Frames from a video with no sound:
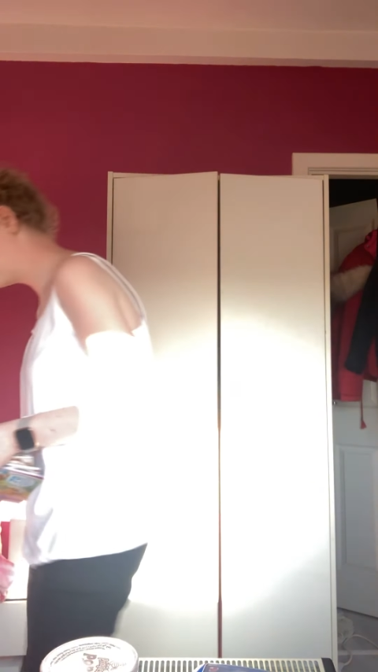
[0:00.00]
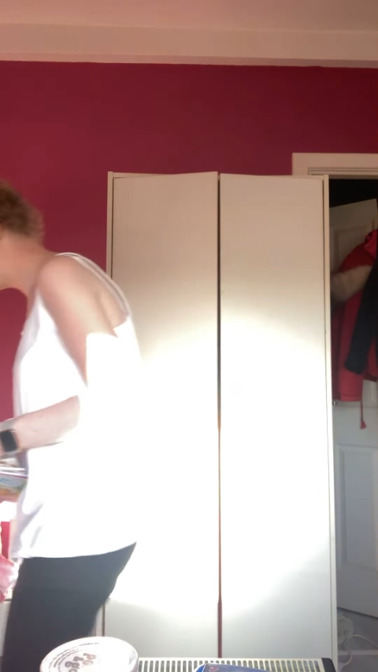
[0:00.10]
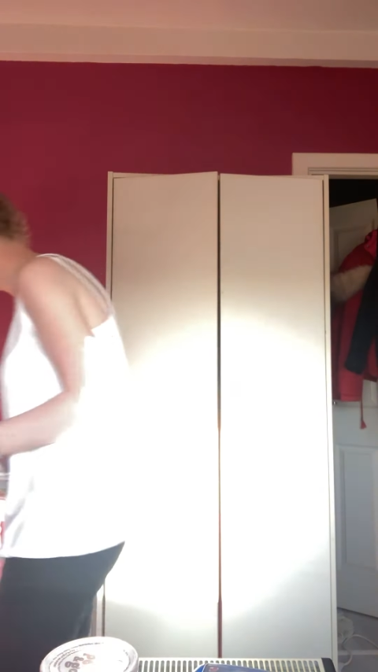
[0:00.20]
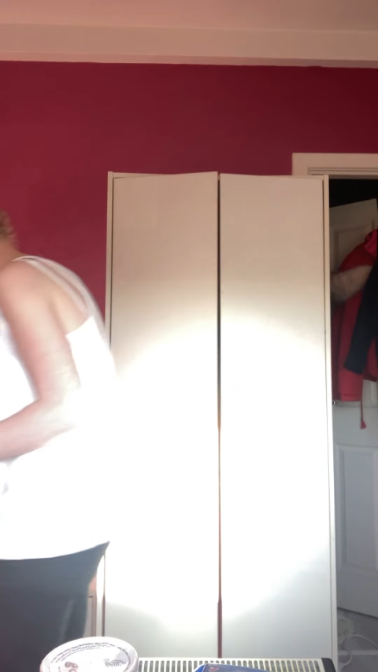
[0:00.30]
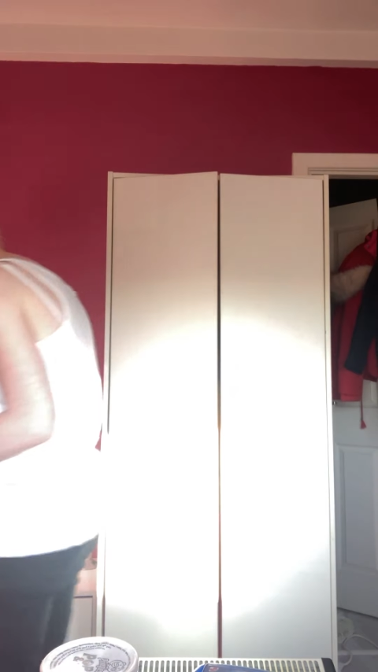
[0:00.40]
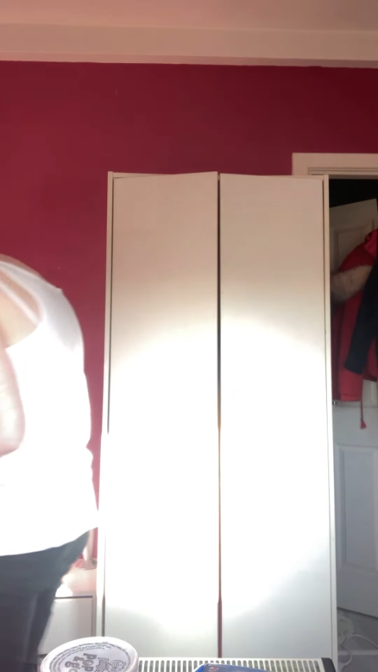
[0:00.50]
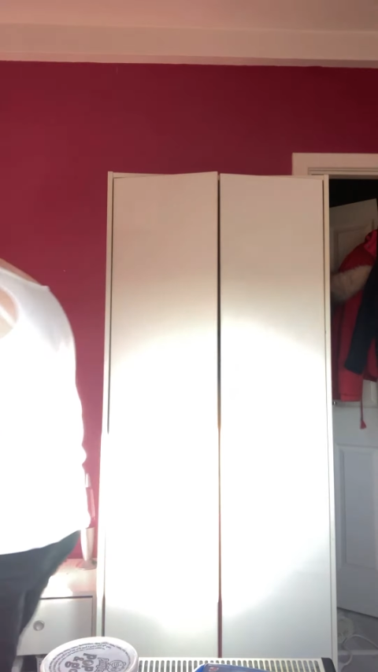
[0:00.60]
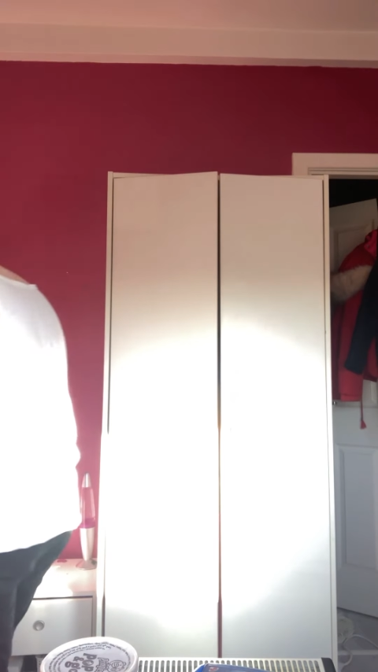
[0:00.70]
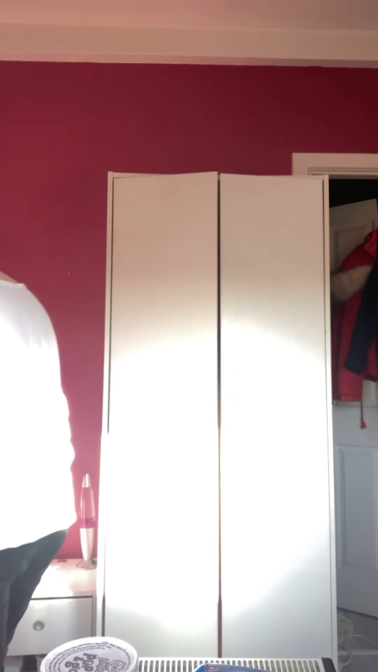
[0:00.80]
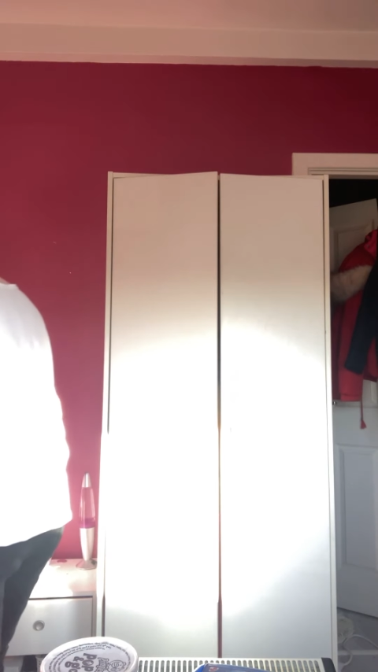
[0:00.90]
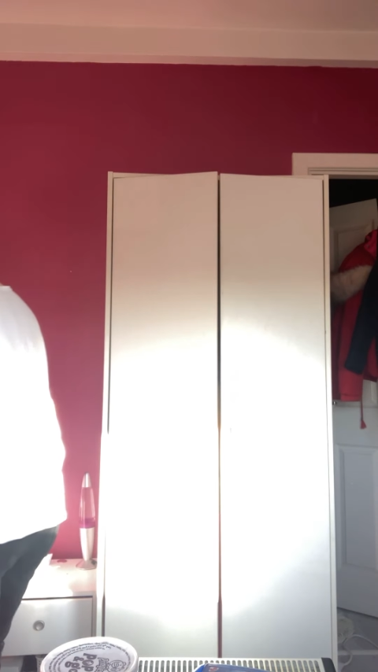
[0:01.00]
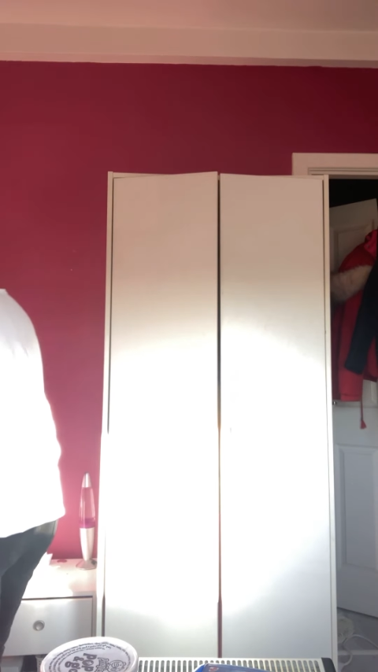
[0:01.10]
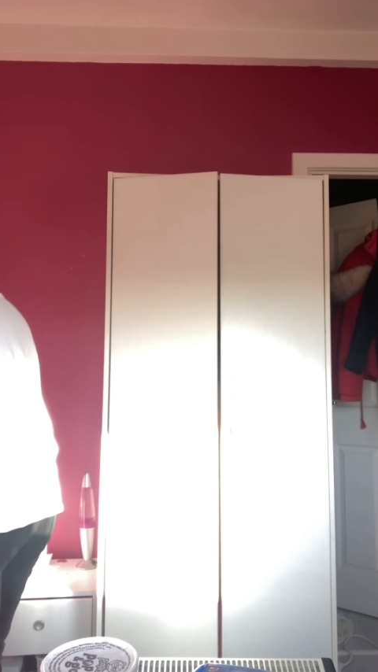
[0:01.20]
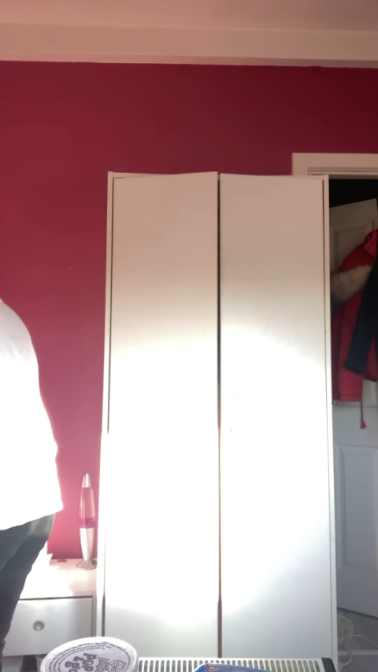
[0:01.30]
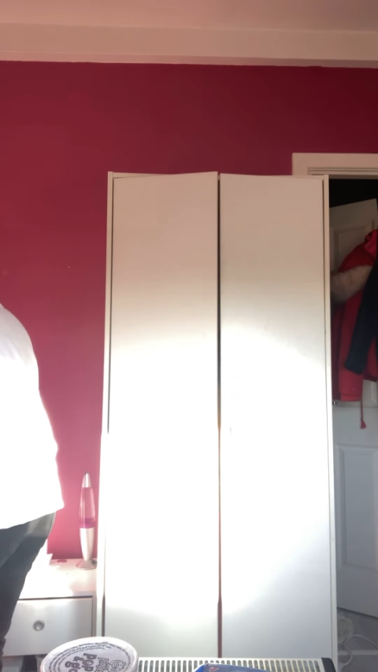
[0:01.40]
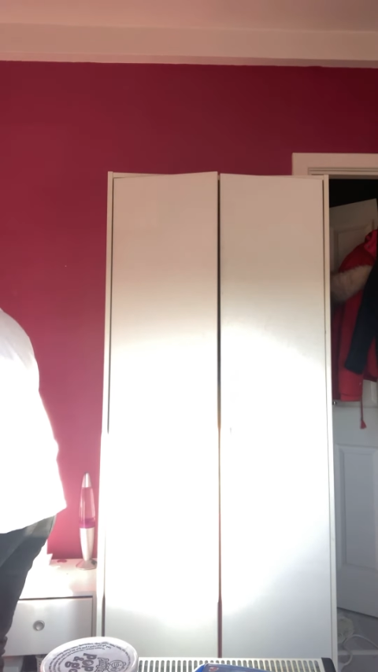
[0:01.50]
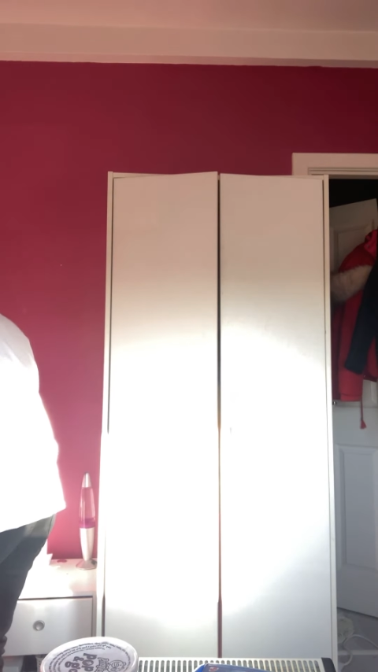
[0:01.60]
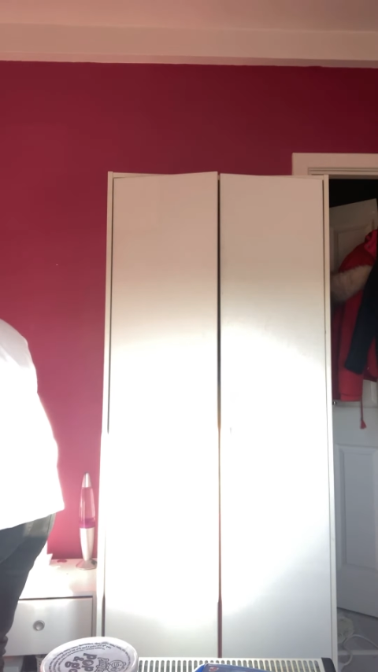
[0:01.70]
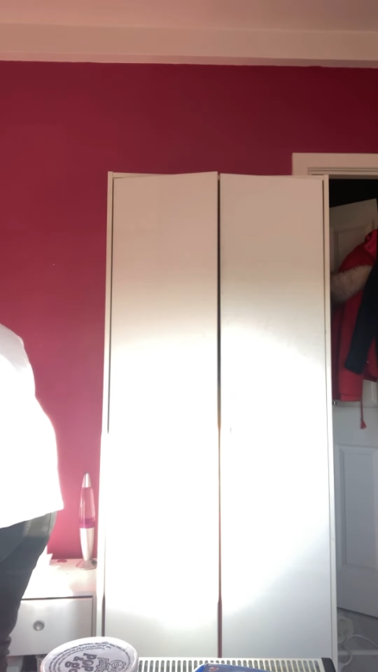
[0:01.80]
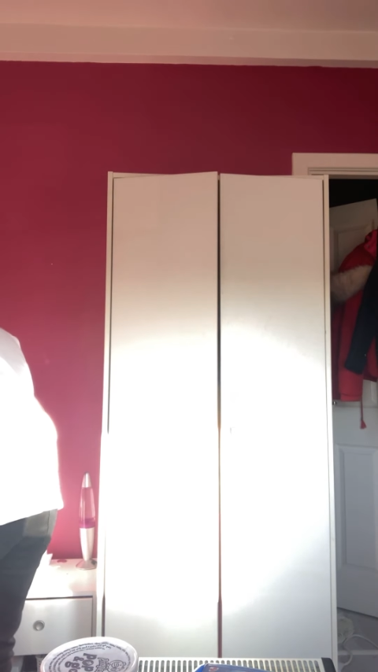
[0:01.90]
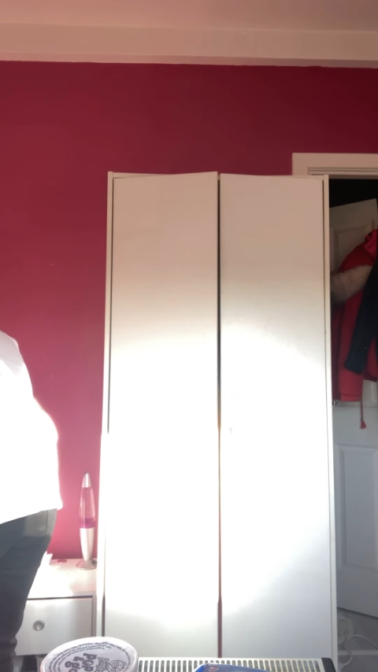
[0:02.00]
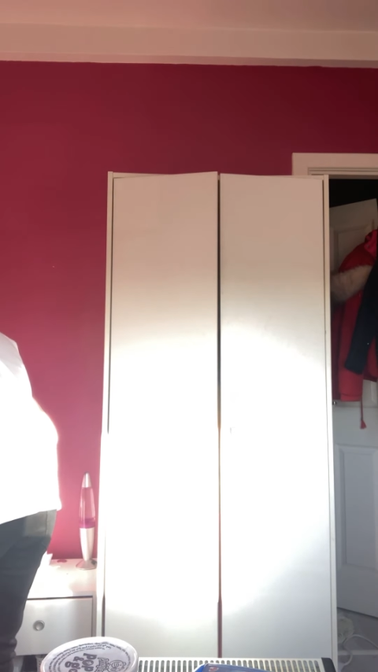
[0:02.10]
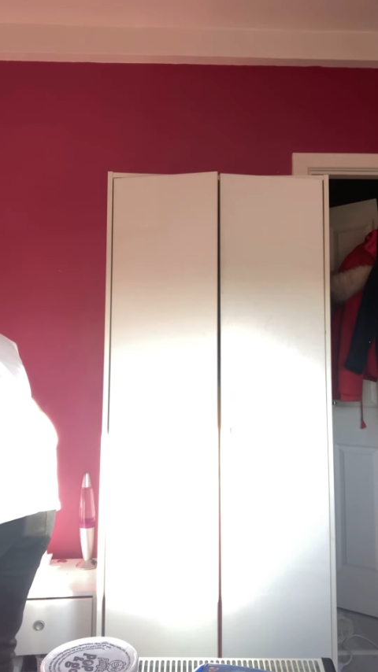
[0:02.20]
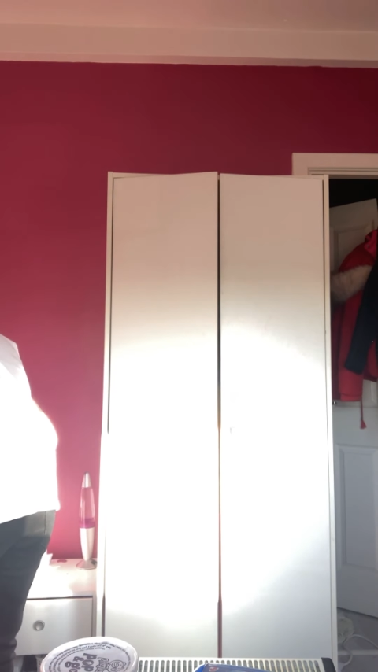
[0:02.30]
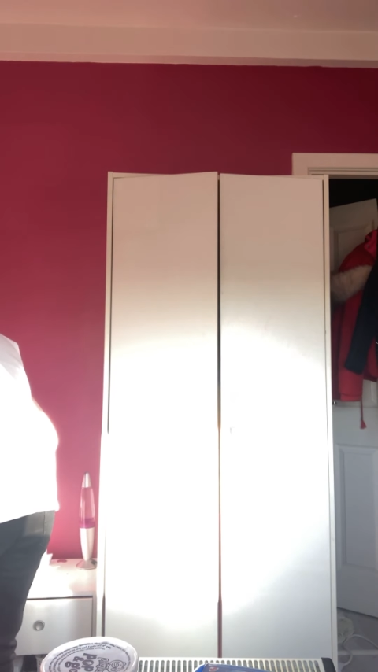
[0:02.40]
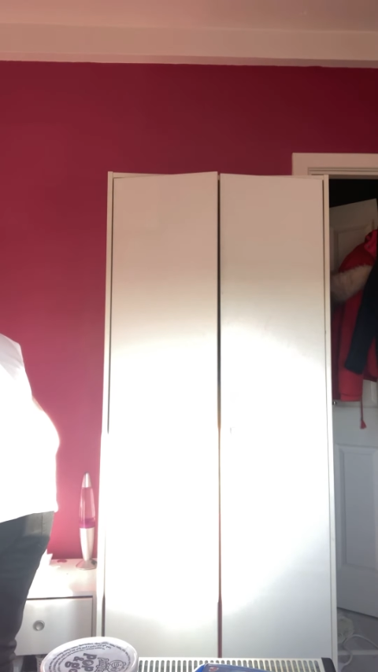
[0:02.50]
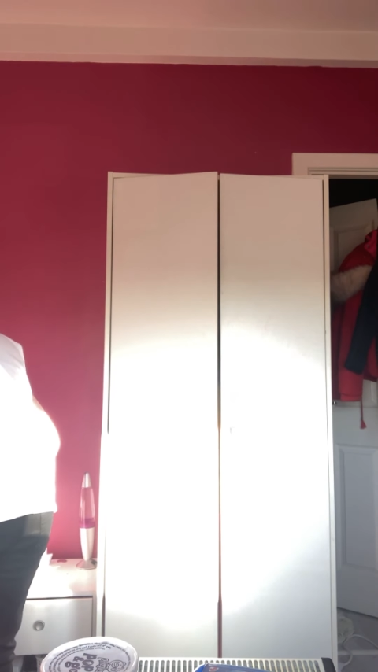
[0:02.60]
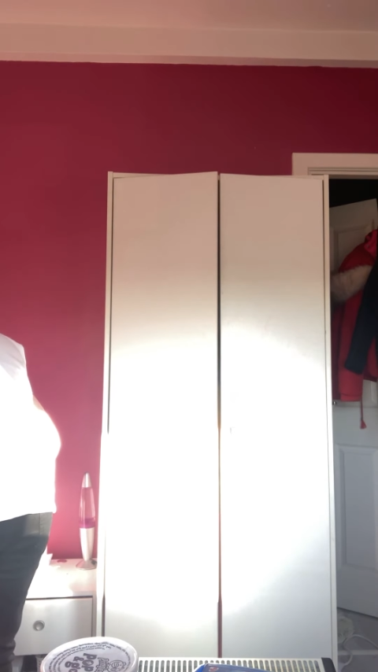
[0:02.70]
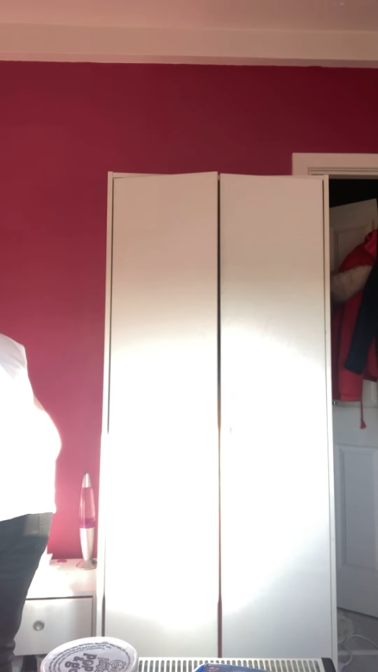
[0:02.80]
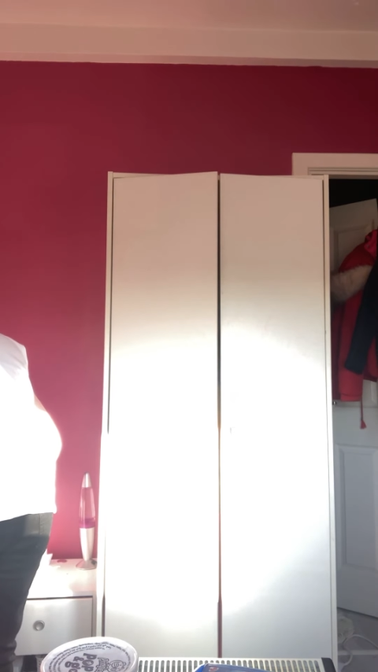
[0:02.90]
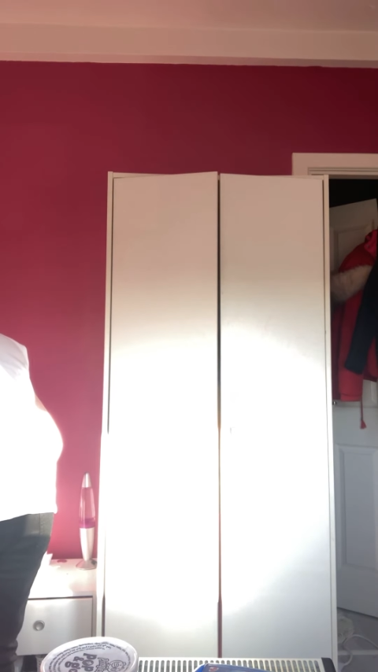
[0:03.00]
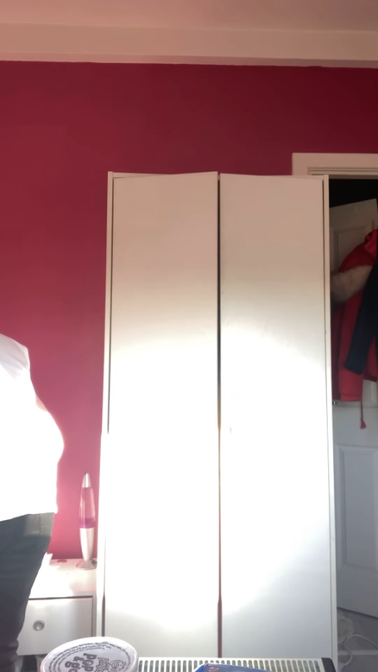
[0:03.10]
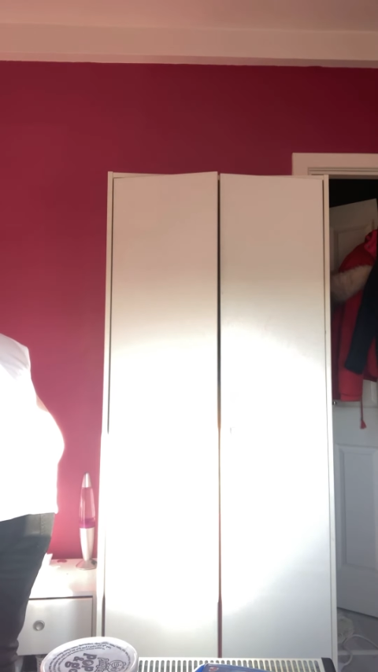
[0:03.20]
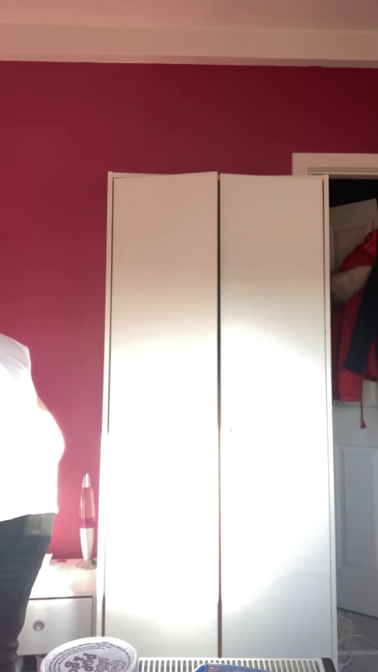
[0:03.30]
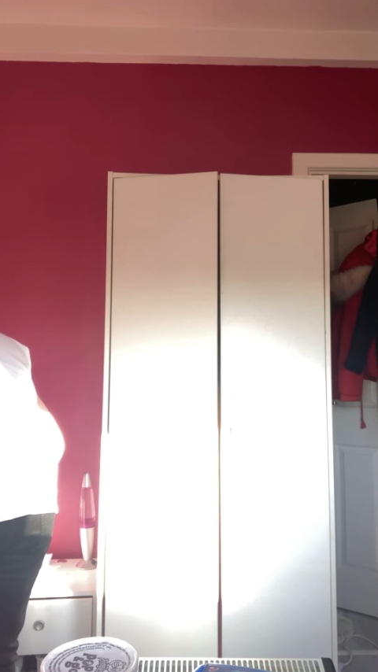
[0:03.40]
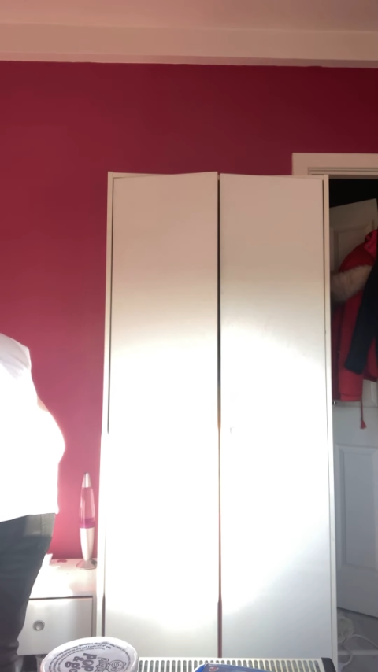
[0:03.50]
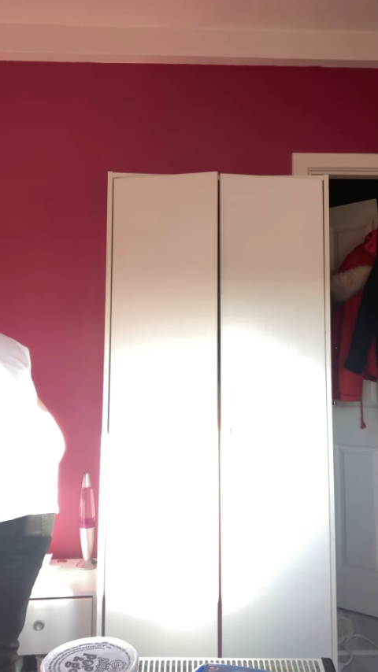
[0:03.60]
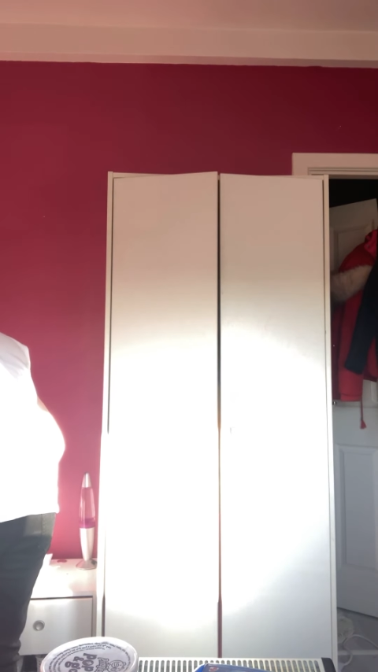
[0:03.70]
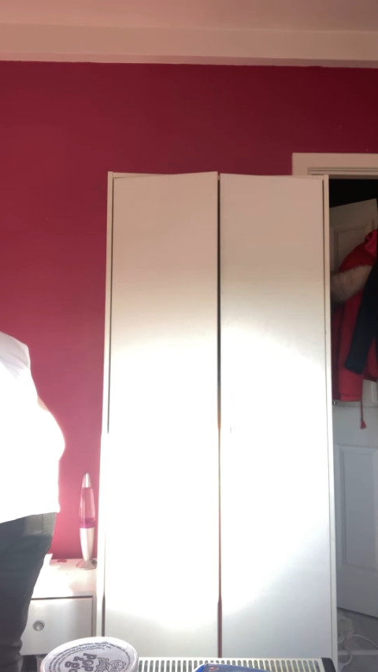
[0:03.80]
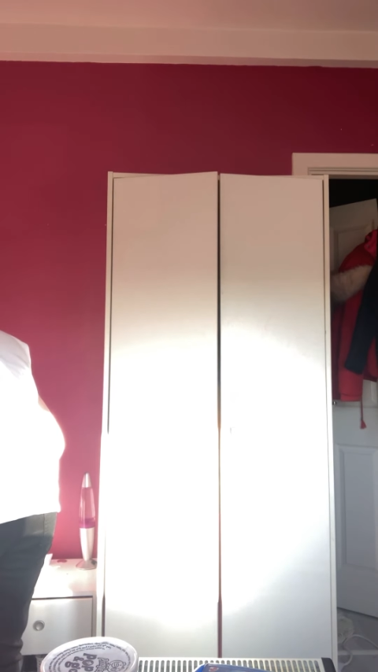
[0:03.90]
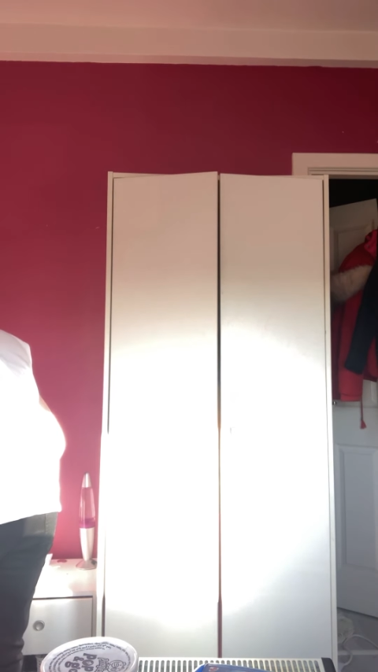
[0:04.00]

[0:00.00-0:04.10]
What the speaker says: [unreadable: no face in view]